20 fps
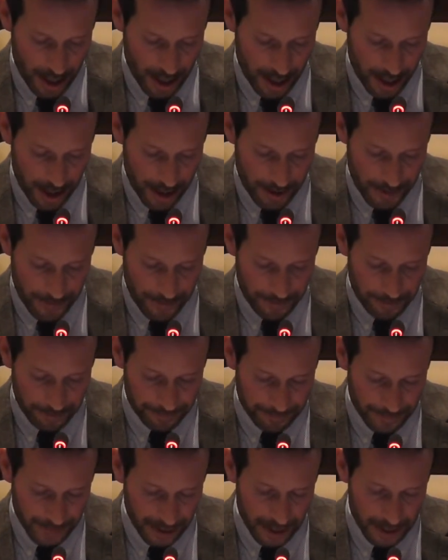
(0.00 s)

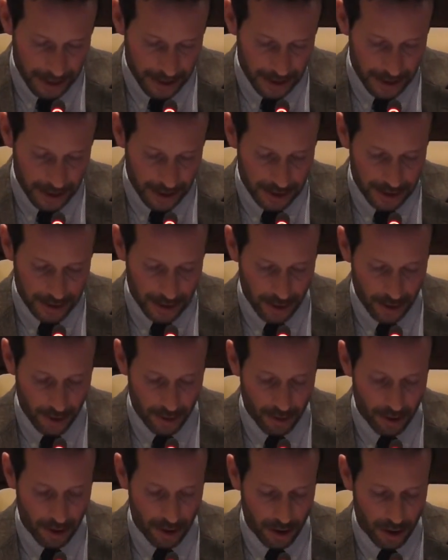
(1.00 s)

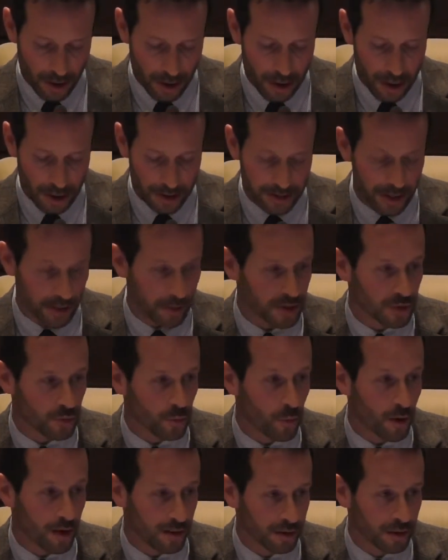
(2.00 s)
So there is
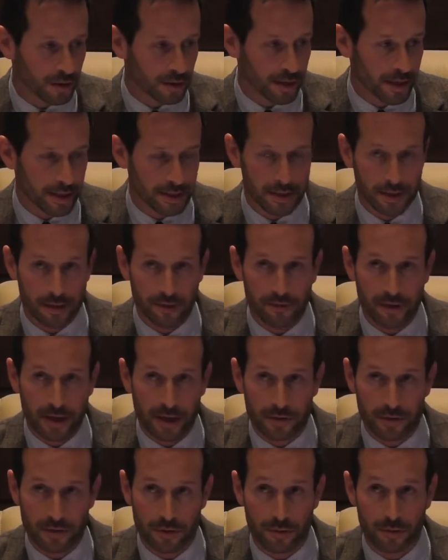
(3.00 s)
one connecting
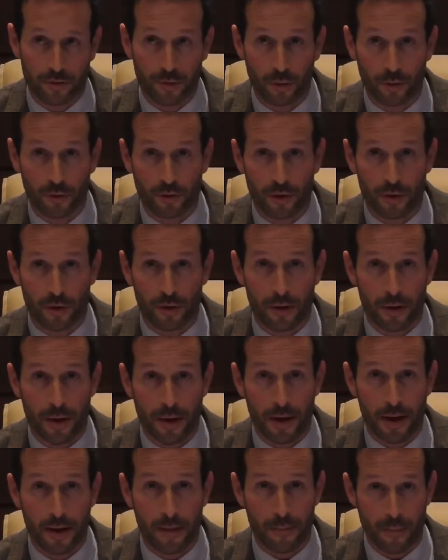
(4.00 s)
factor for the
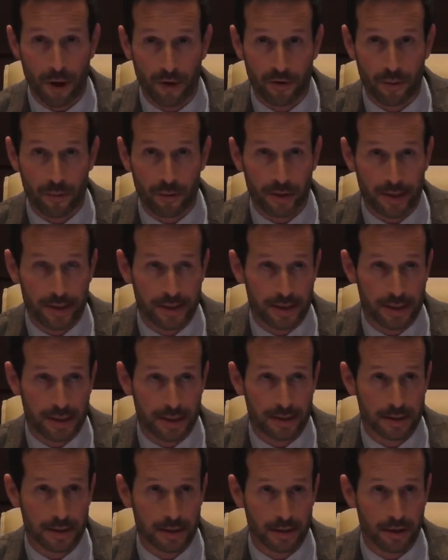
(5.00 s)
movable
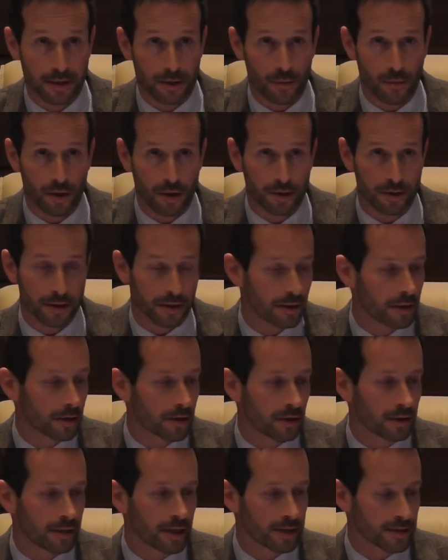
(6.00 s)
assets and one
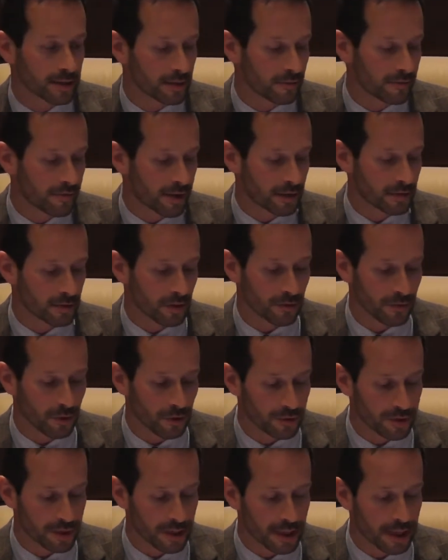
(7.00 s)
connecting factor
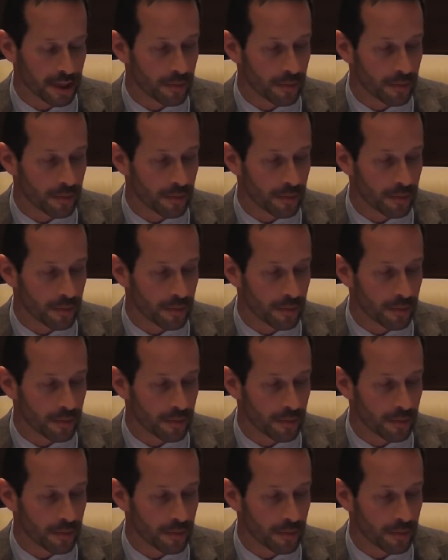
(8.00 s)
for the